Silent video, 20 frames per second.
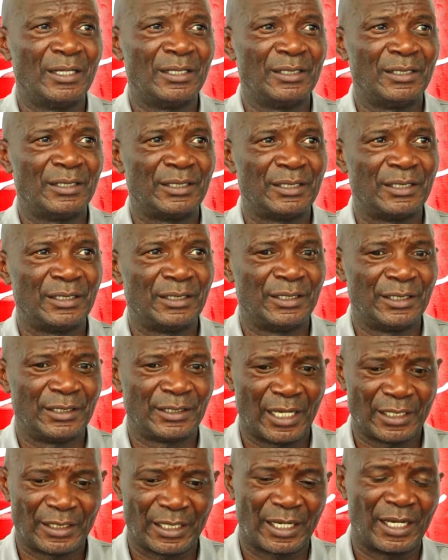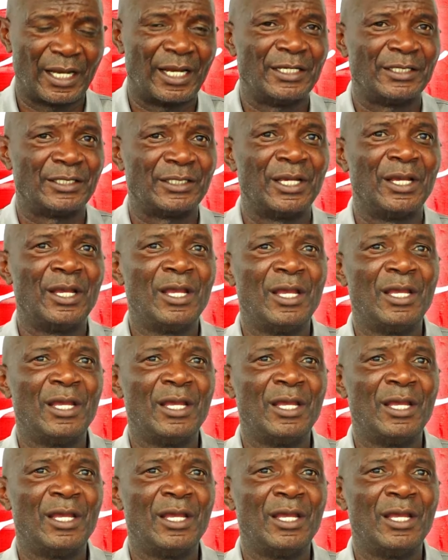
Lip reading: and these other guys,